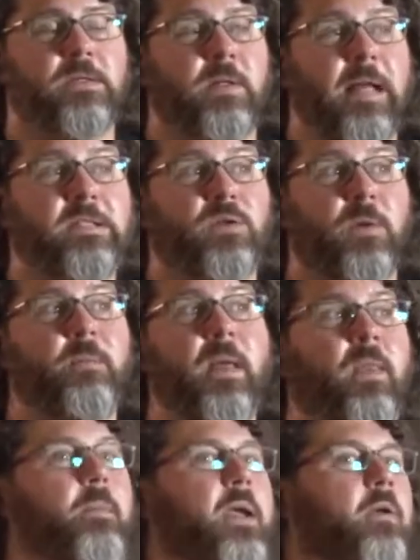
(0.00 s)
So that's sort of
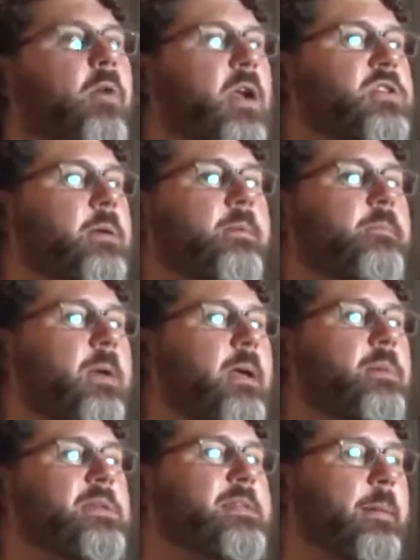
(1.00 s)
been the big crutch. I've been
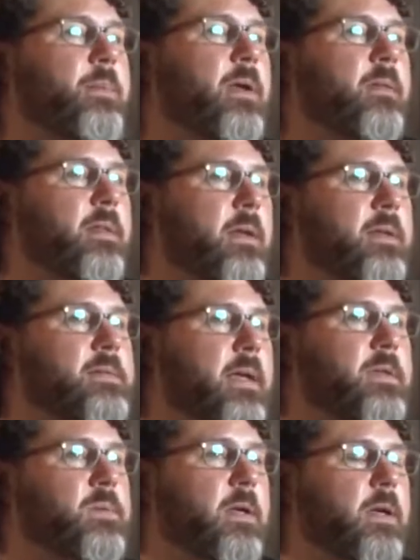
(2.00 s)
baby stepping things
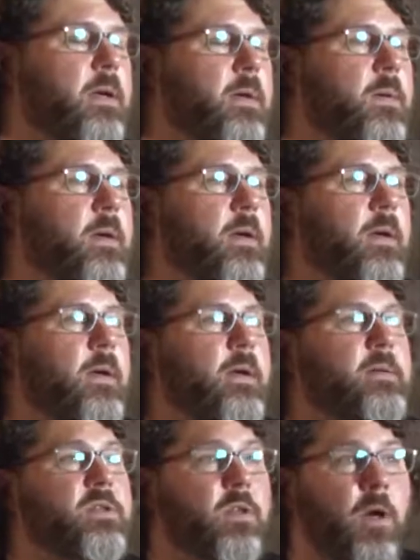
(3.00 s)
as we go.
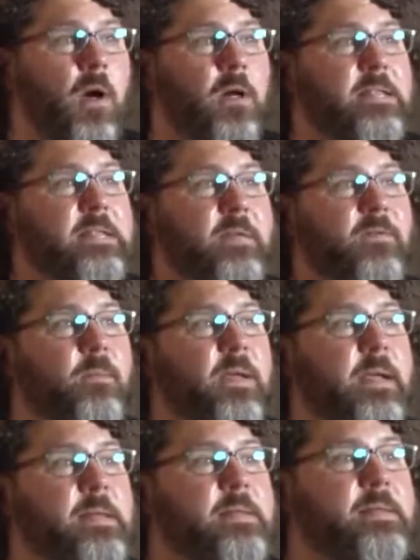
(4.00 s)
So the hardest thing for
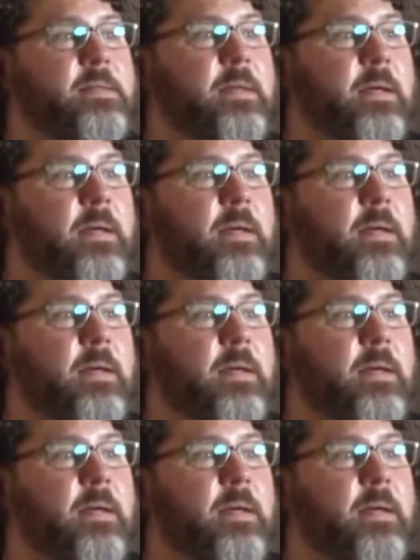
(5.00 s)
me is